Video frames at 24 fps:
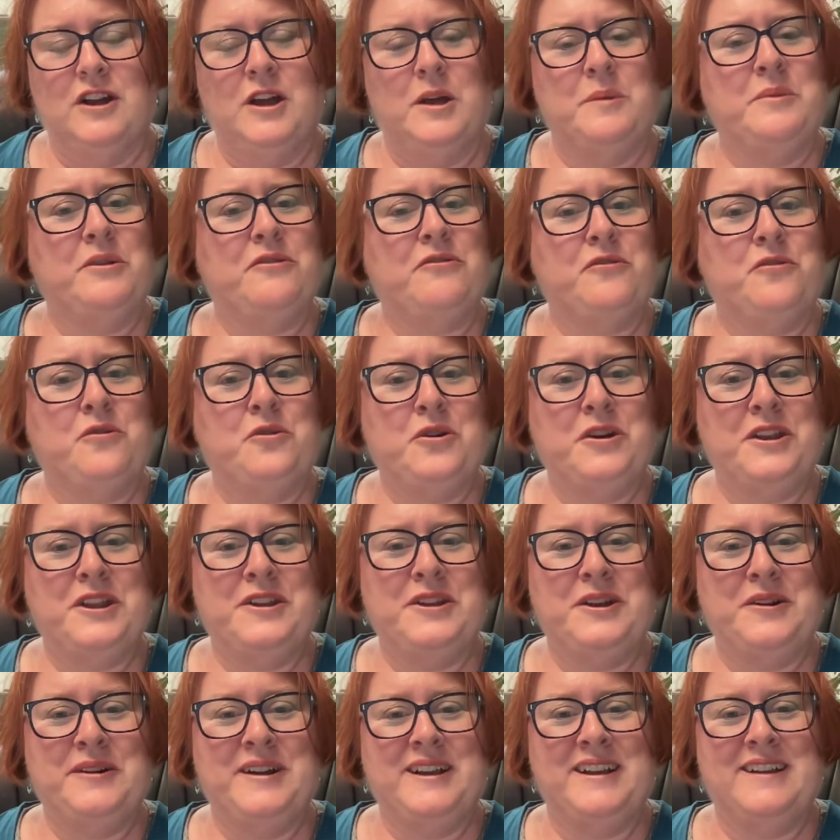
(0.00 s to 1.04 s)
And before you
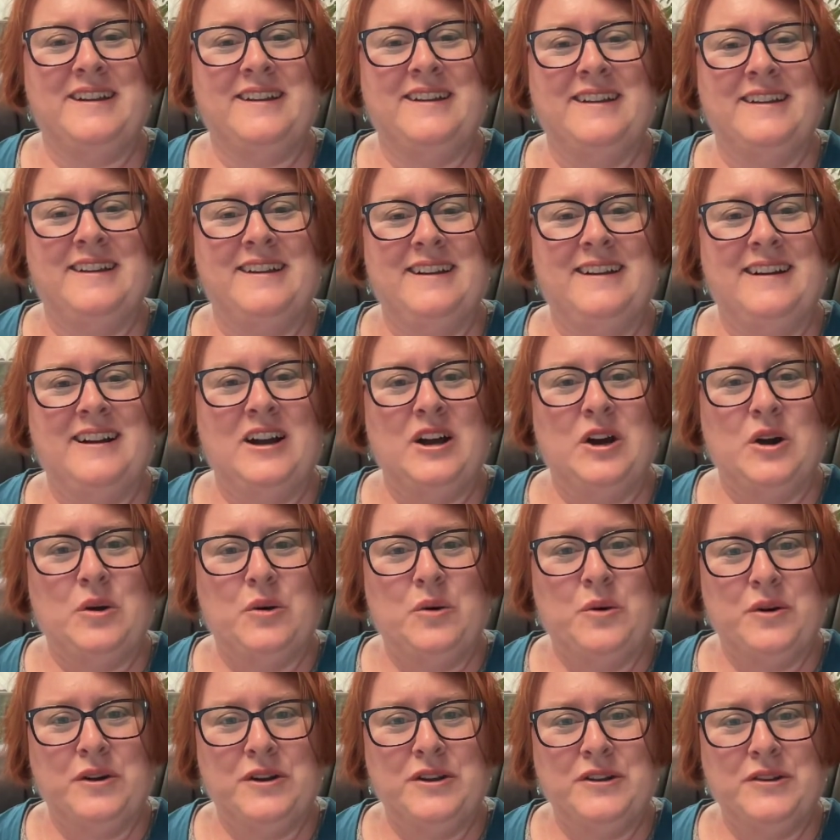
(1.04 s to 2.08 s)
know it,
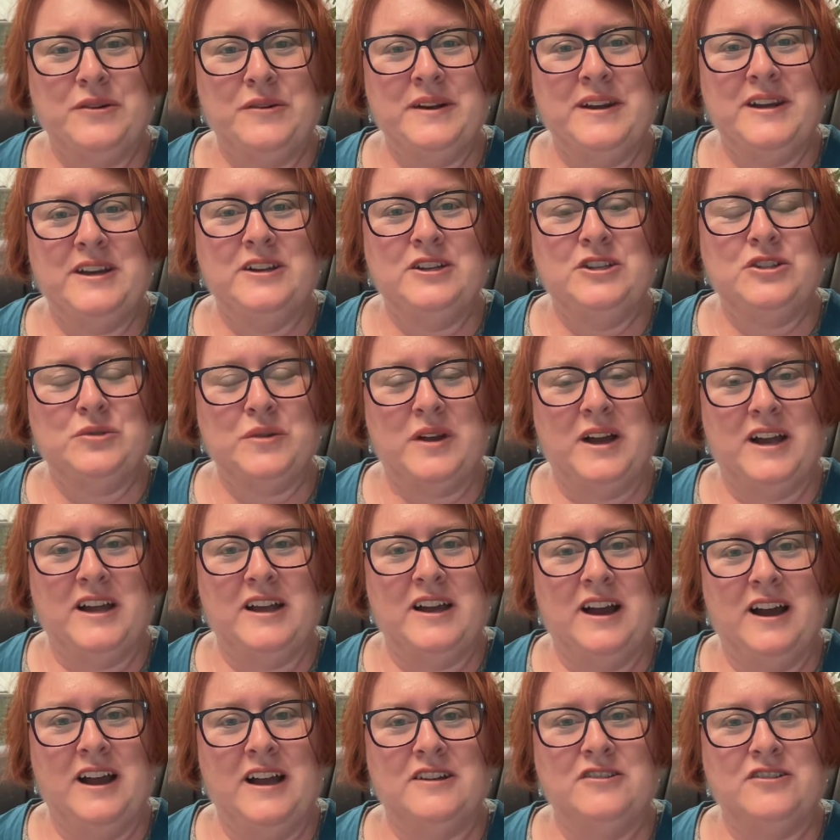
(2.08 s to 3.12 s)
ordinary dry
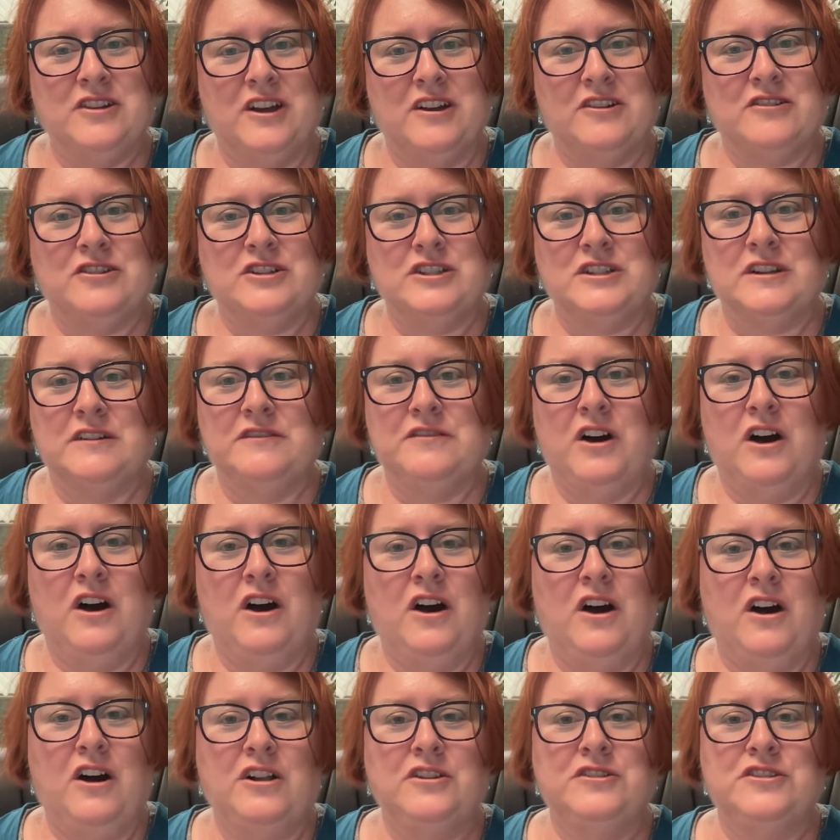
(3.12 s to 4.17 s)
eye doctors of
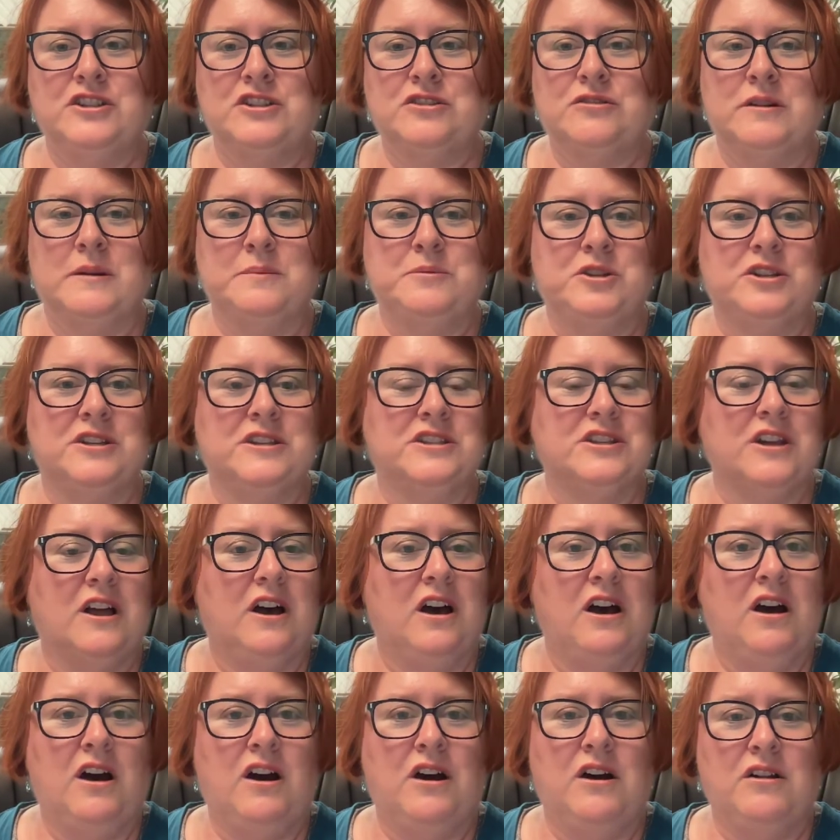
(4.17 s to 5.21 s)
all descriptions
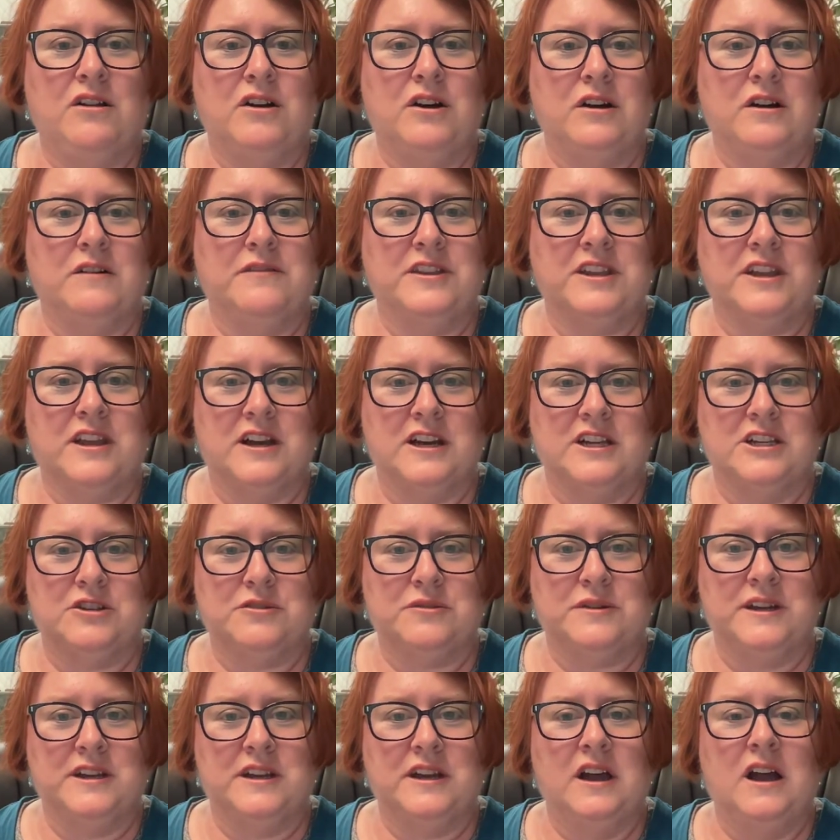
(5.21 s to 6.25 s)
all over the
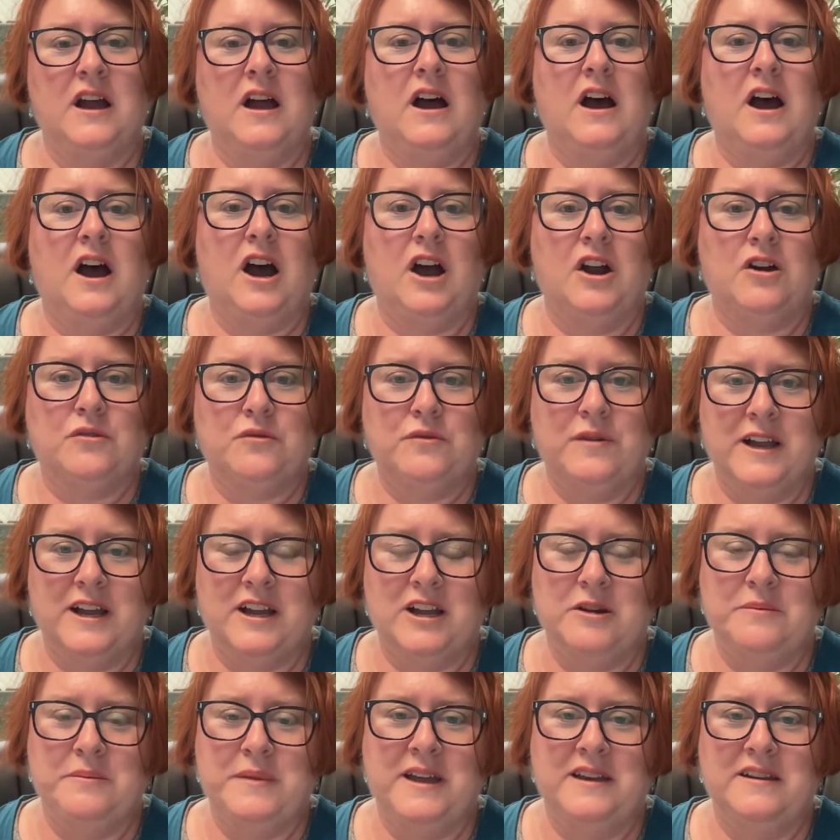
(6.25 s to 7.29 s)
country are
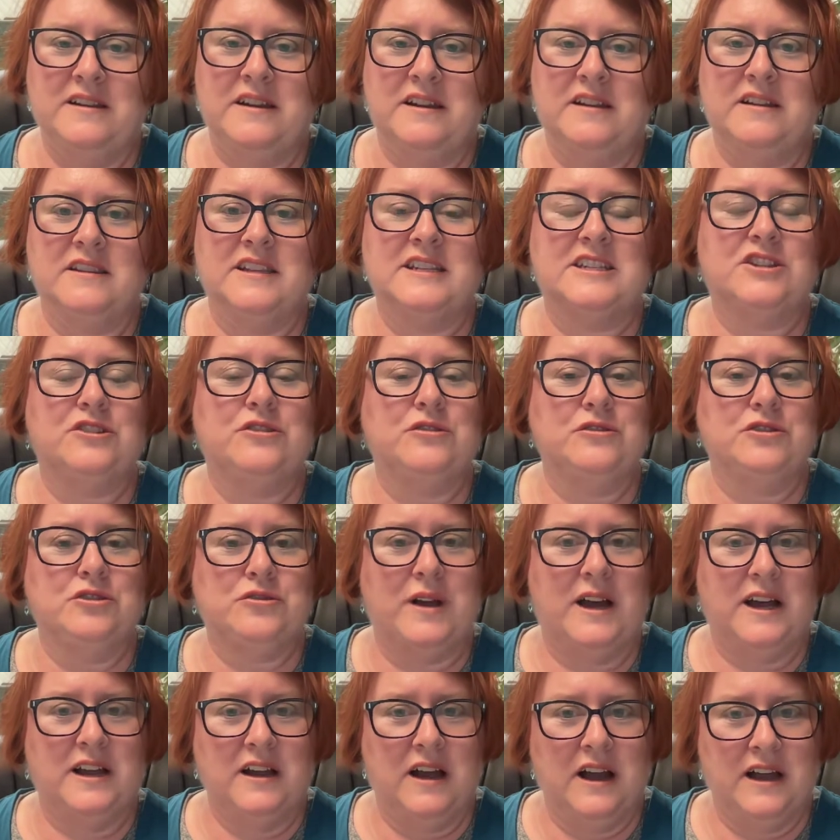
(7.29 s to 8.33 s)
recommending this new
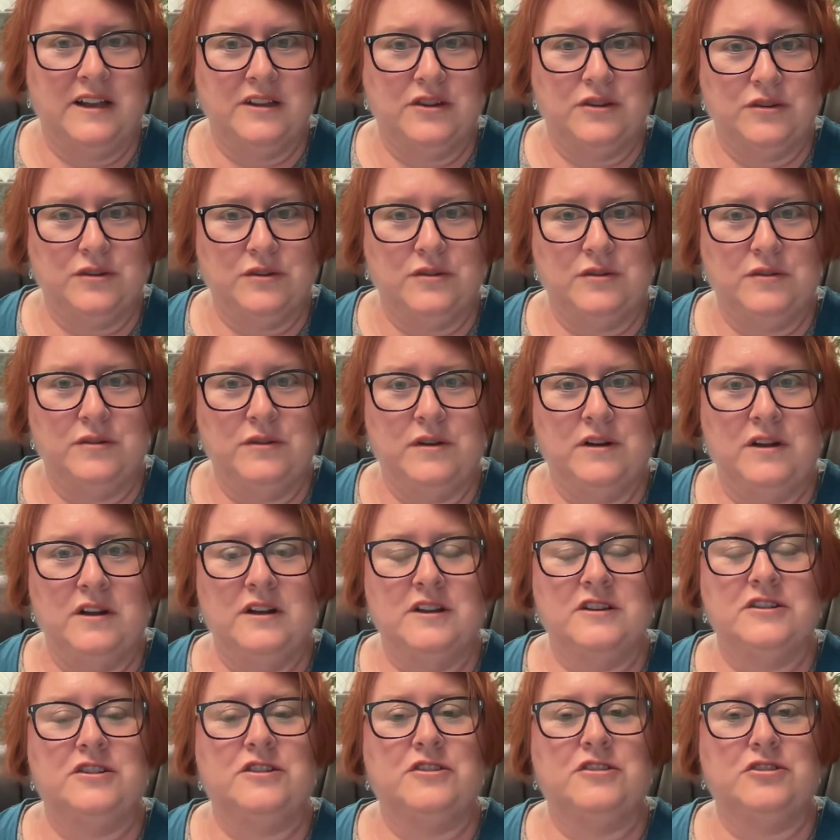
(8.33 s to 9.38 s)
dry eye goo
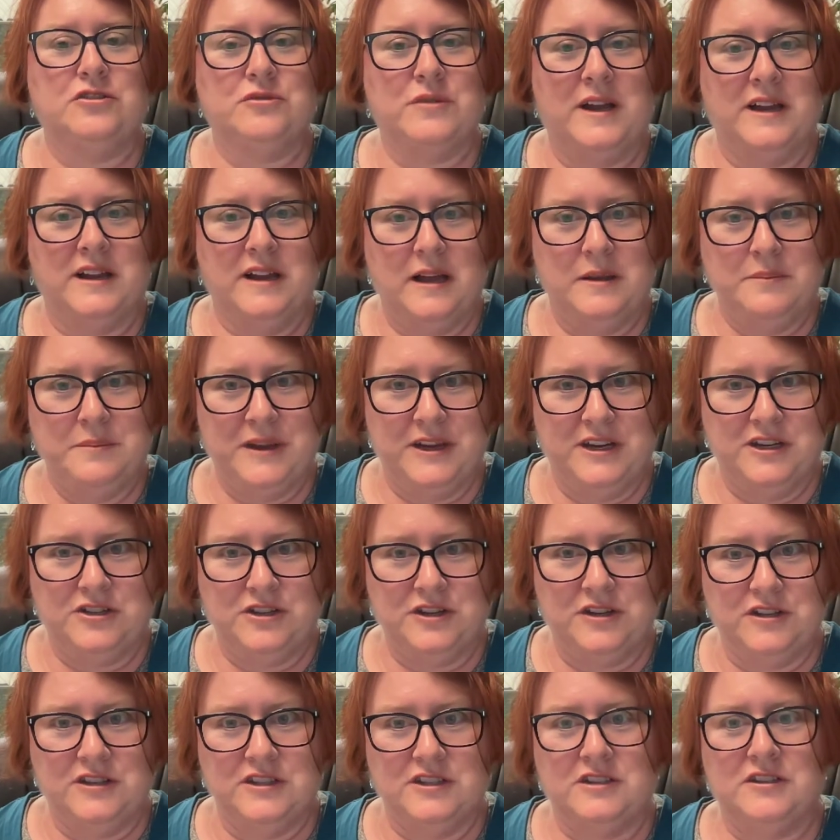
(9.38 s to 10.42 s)
to their dry eye
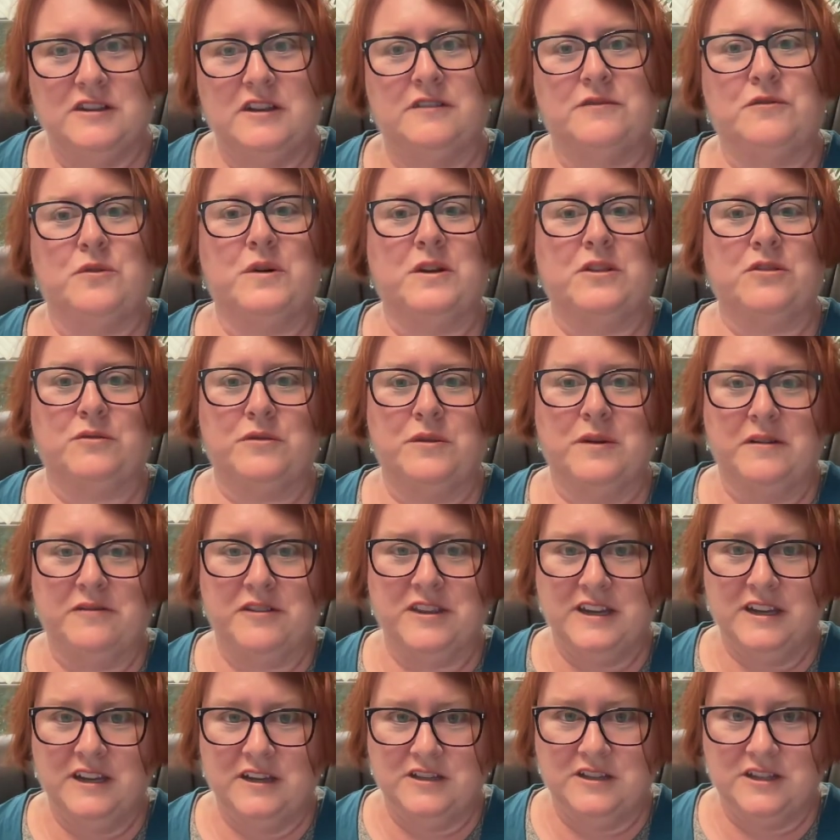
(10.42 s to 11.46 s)
patients that have worked through
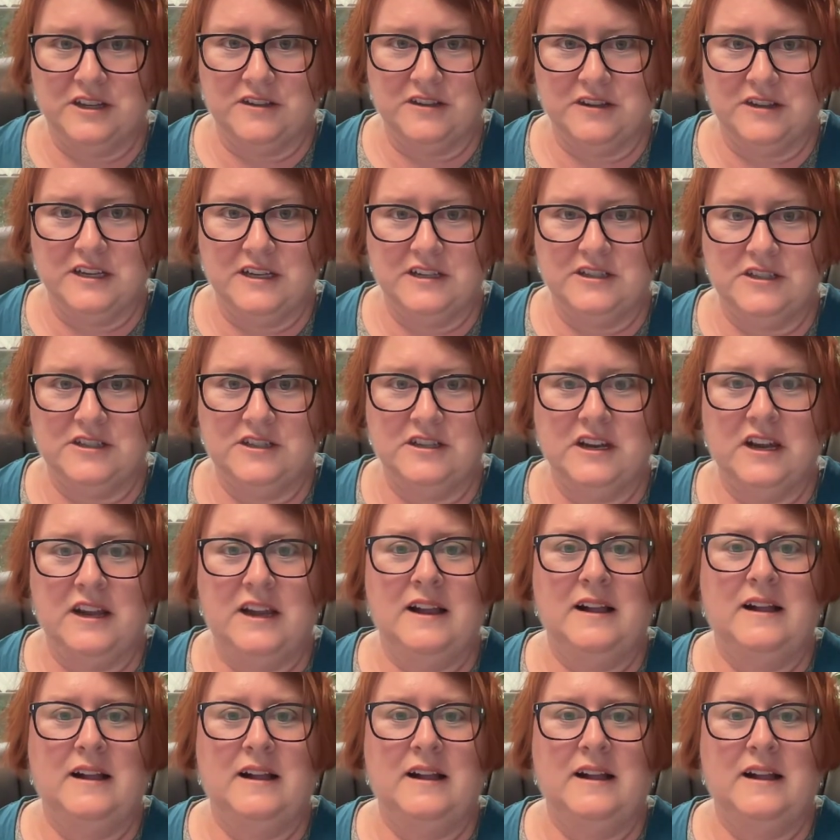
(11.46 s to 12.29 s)
everything else on the list.